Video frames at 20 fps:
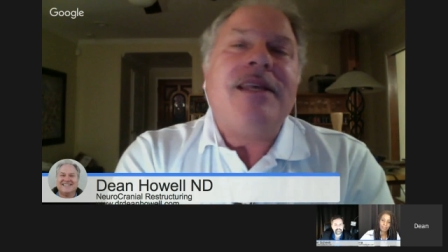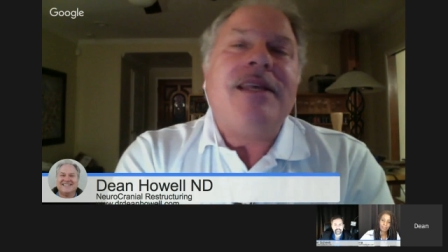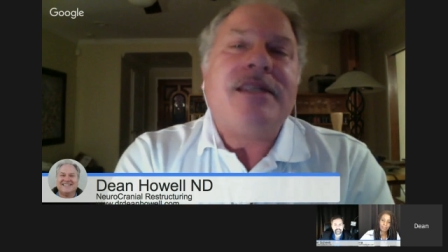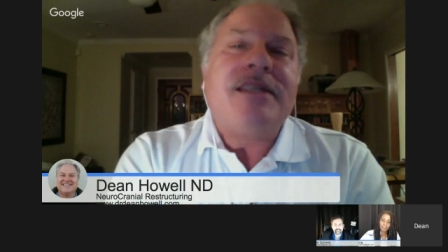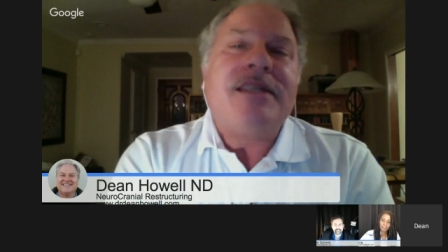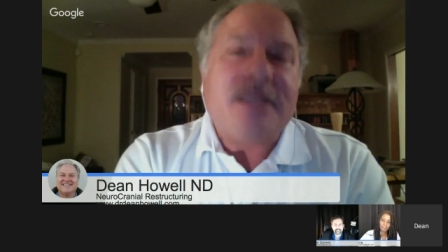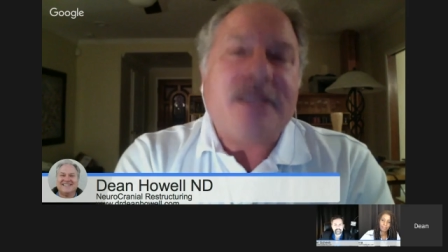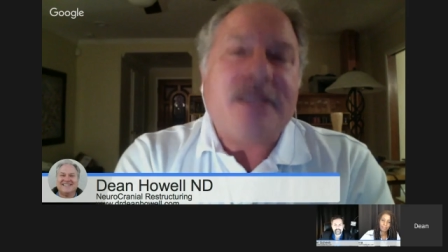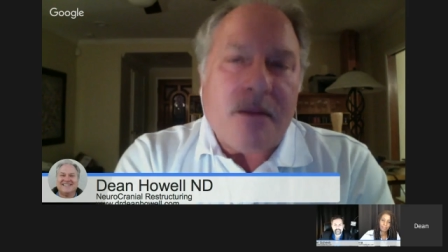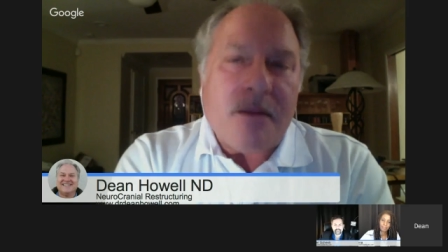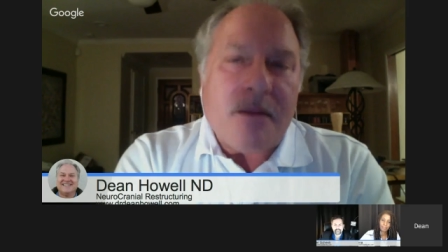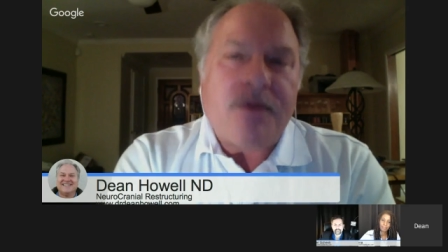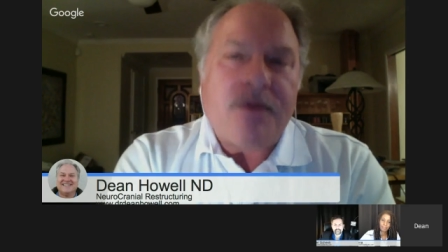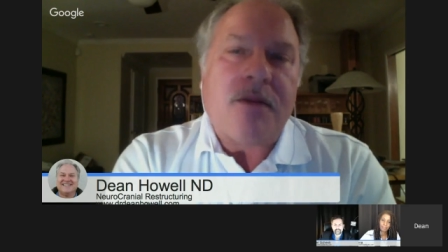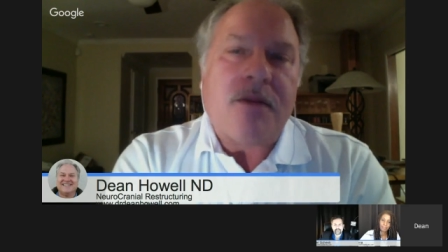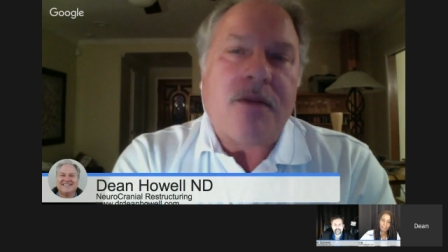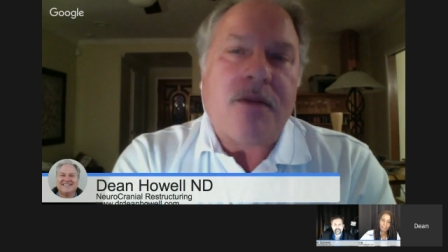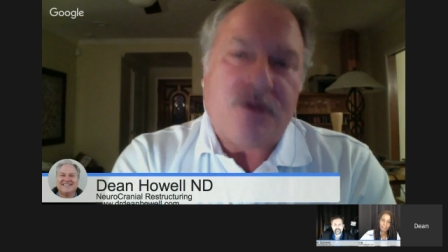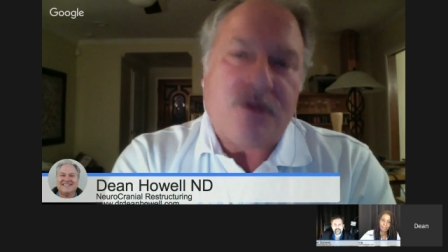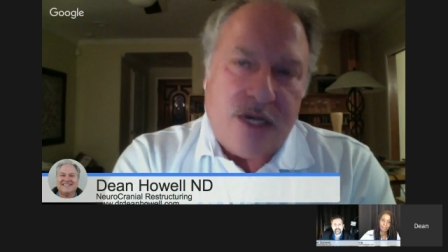
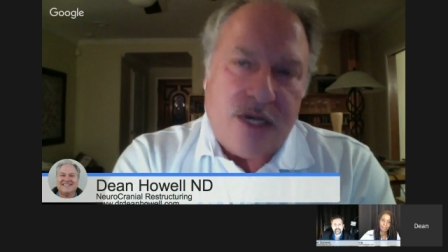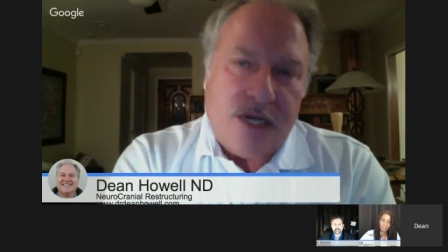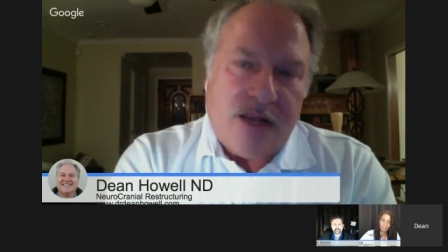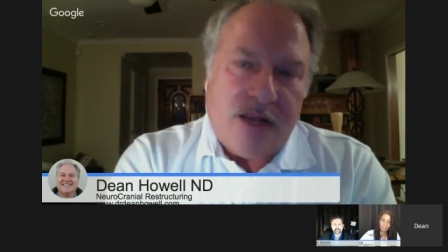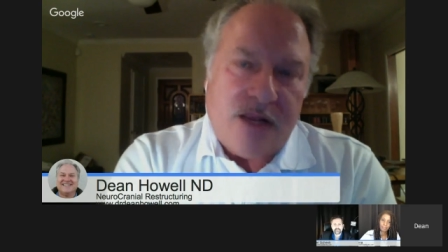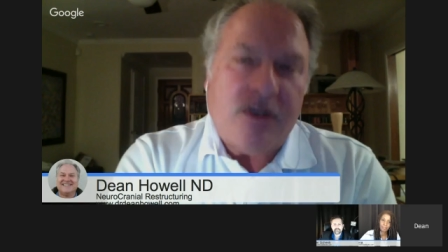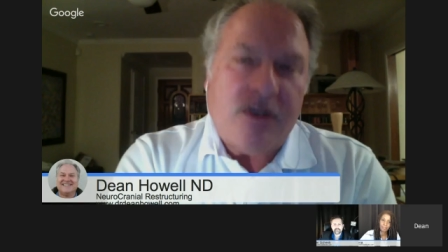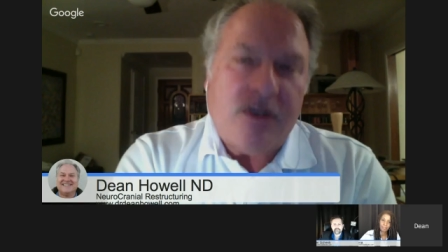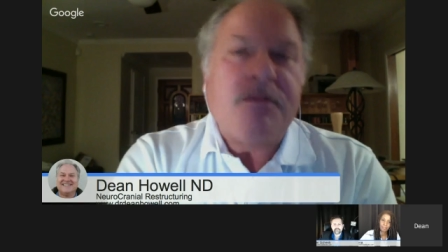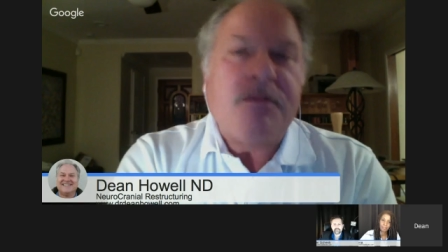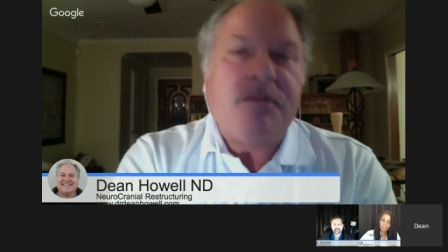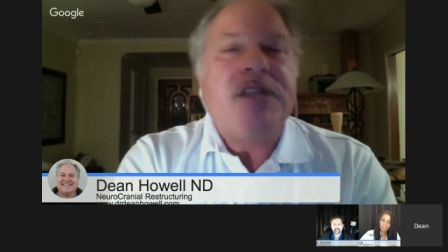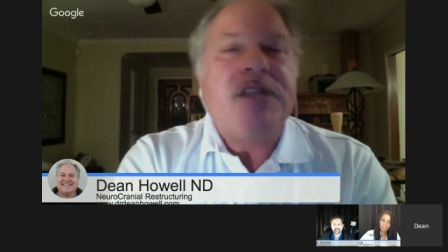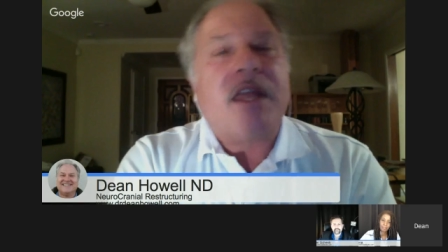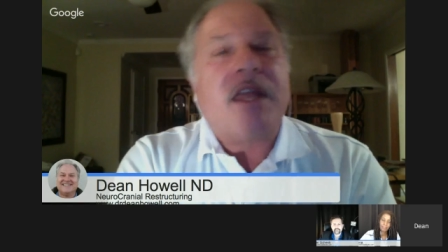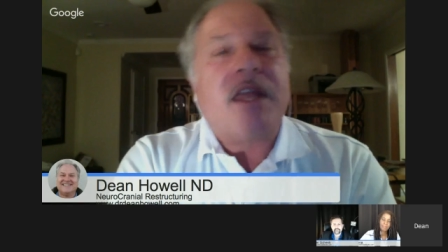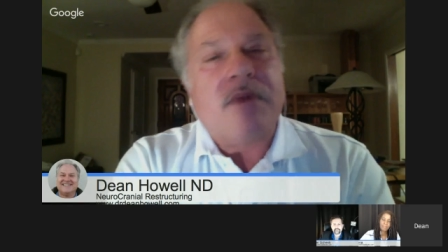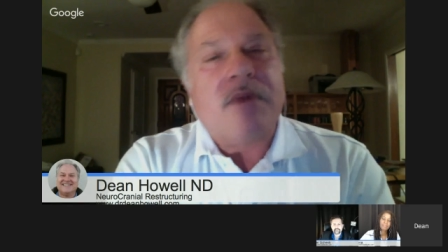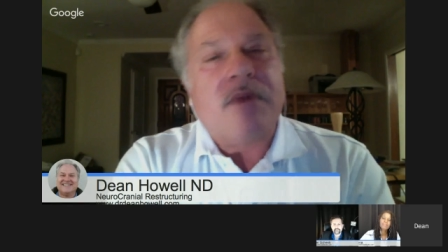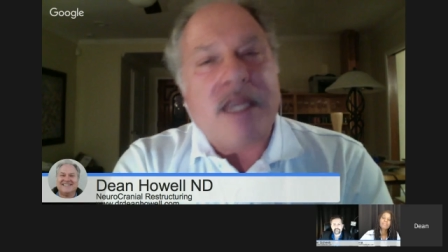symptom treating, which means
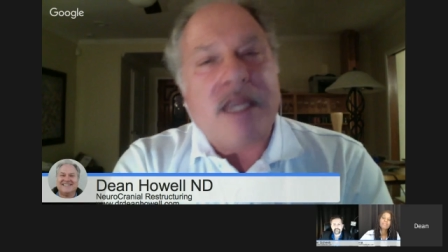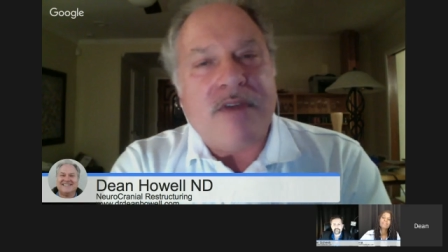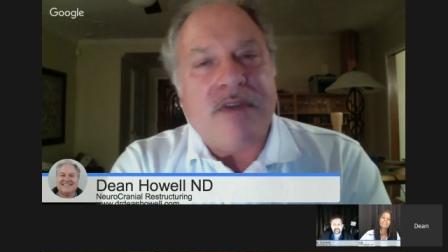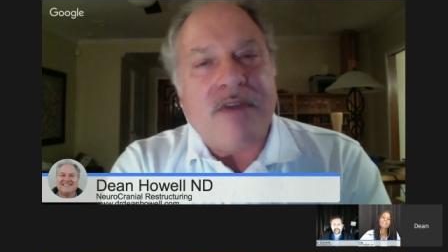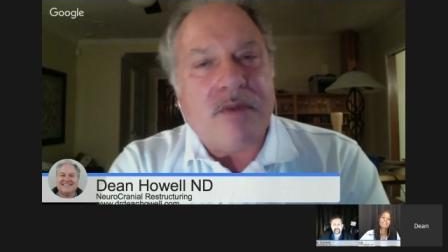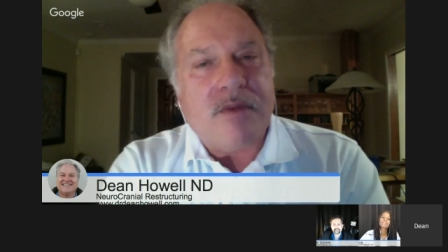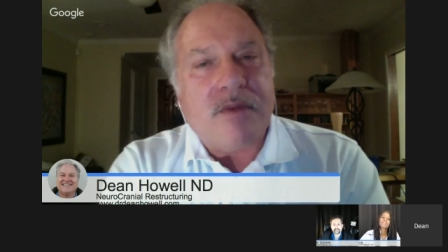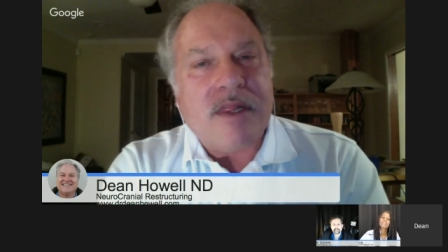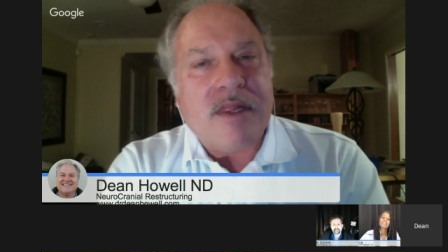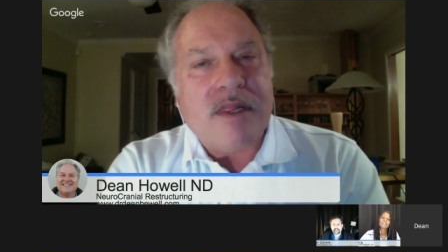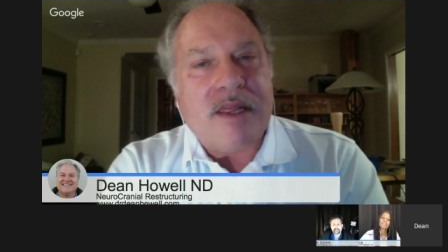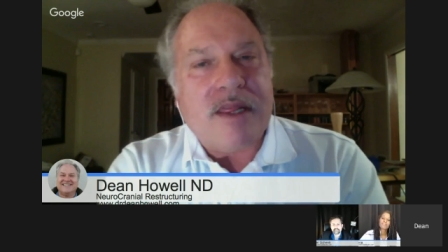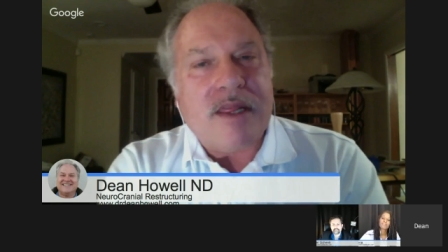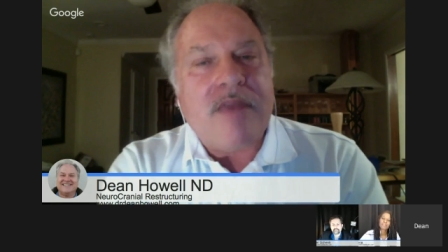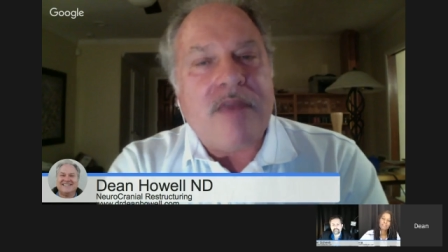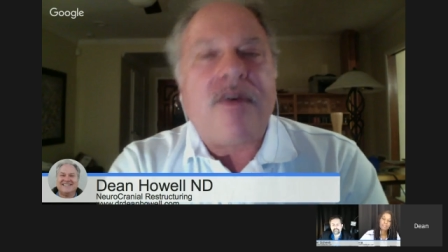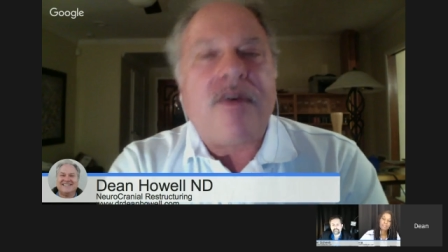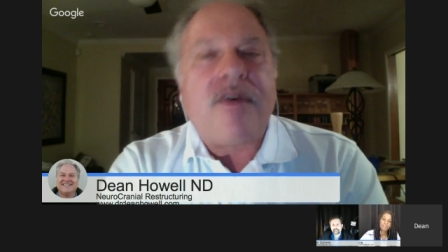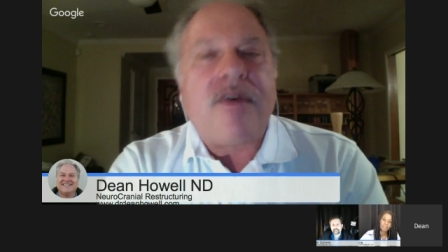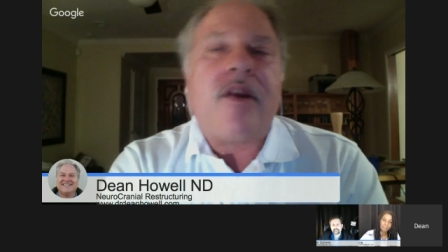that we're giving
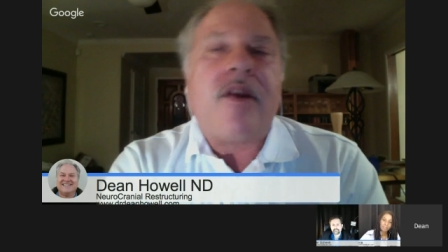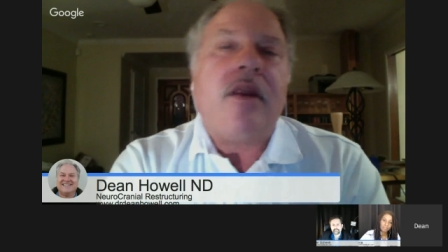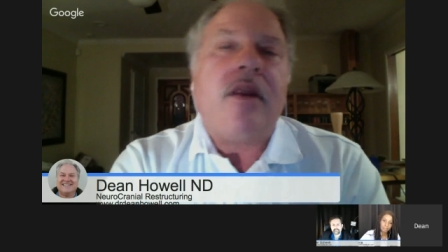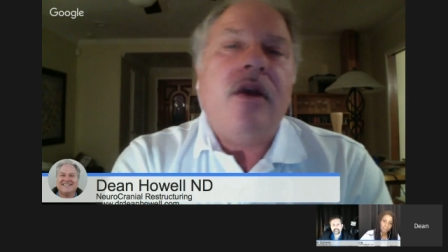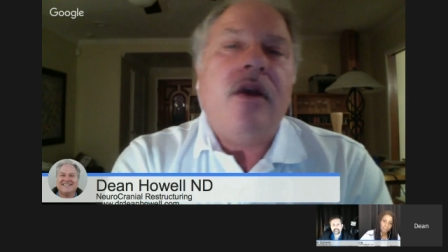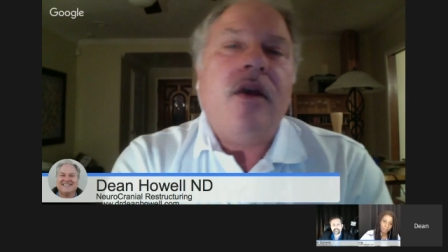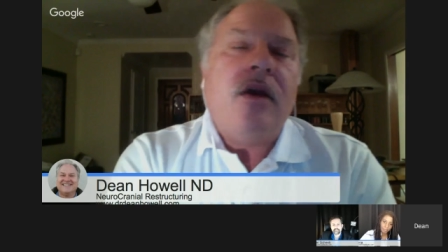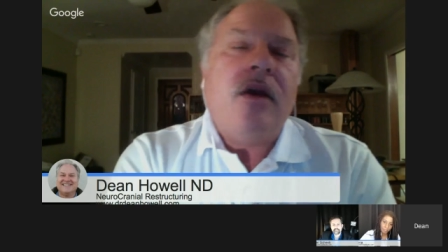relief and